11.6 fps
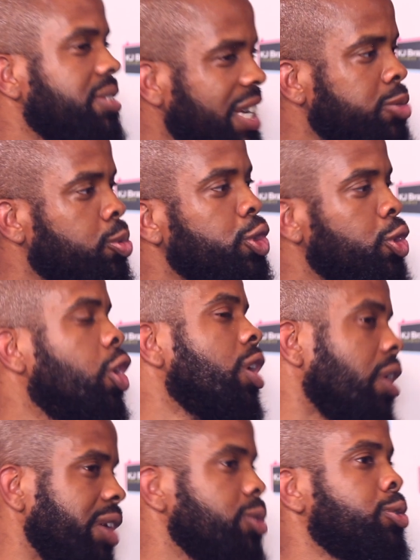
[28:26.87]
That's what you're
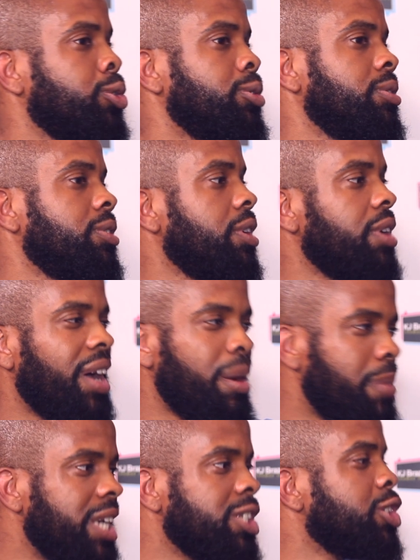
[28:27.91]
loyal to. A
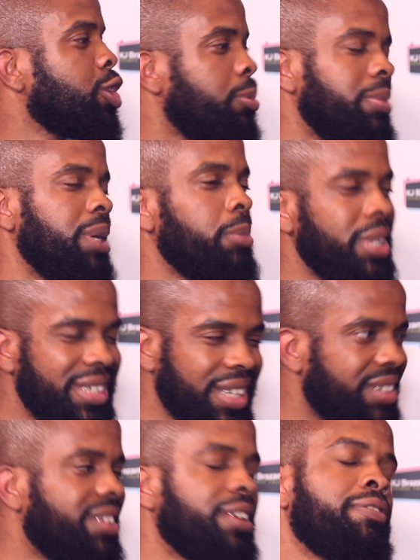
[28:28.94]
man's commitment is a
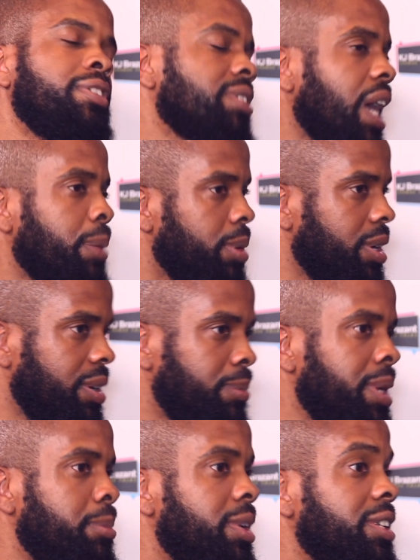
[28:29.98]
different type of
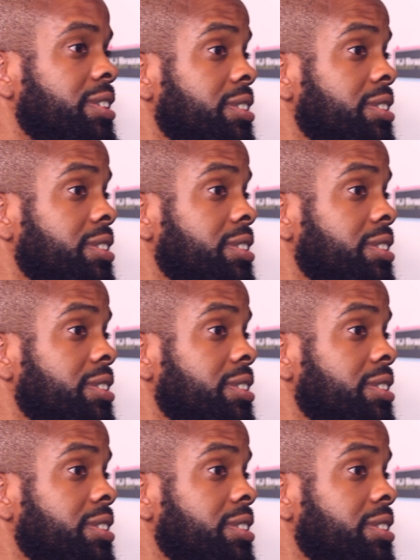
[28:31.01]
commitment.